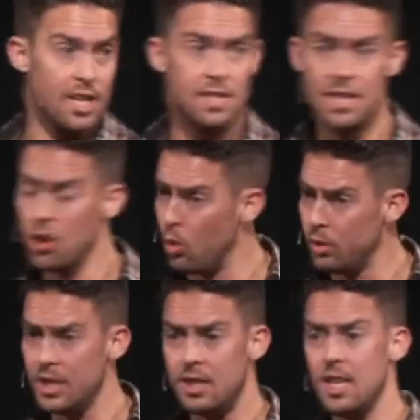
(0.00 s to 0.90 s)
is the
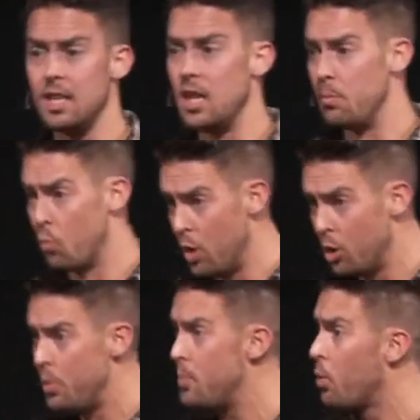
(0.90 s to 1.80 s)
only thing that
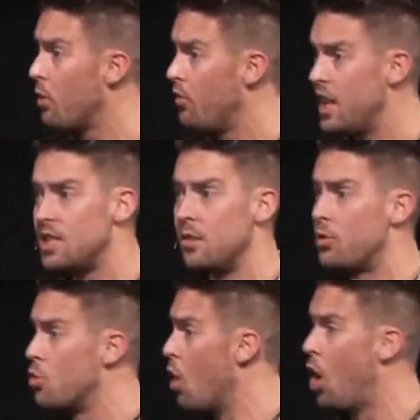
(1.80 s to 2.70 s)
will be pervasive
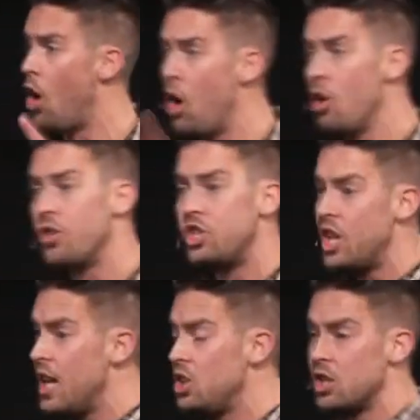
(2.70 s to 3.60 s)
through all the
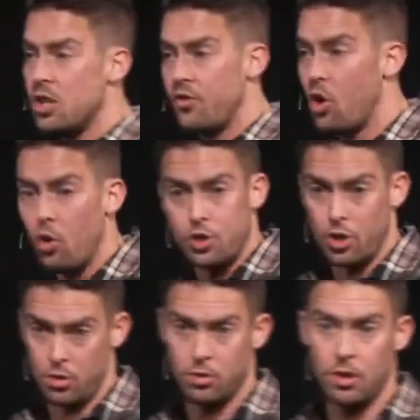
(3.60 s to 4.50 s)
changes of
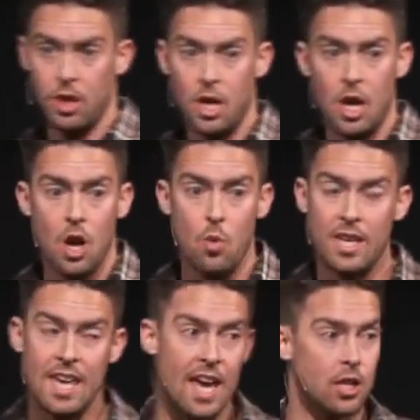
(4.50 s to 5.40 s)
culture. We
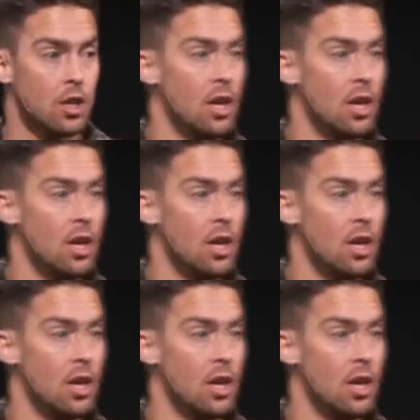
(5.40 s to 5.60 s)
can't